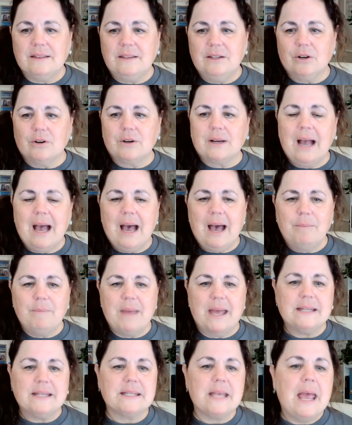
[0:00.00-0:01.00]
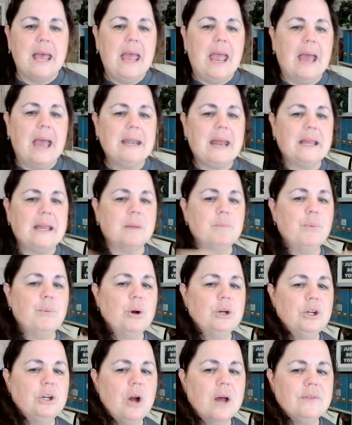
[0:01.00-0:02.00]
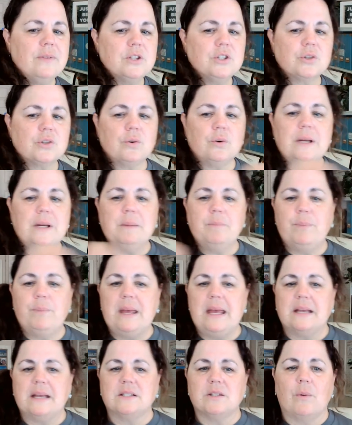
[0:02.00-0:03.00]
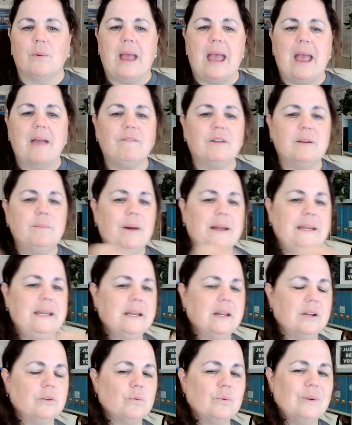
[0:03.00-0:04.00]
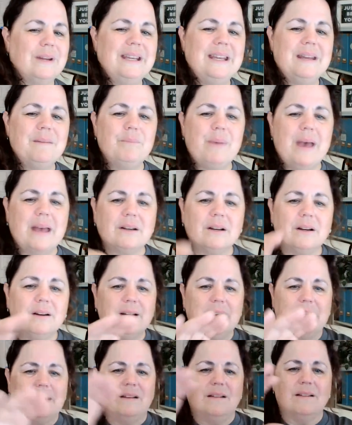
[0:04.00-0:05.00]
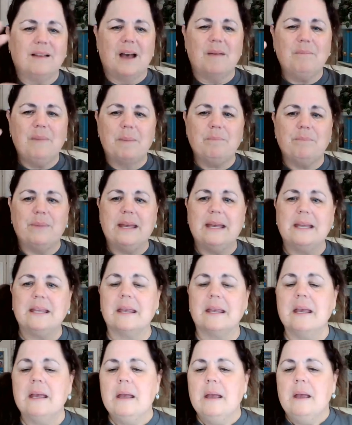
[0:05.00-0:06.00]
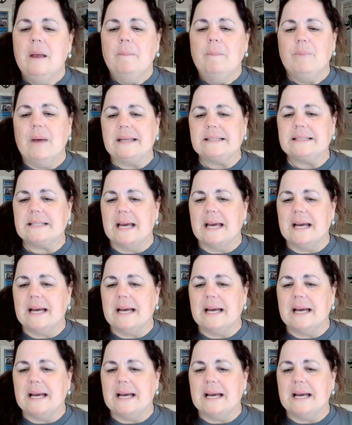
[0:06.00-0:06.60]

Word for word: your comments and I can put it on the screen big so everybody can read it better and it'll come up big. But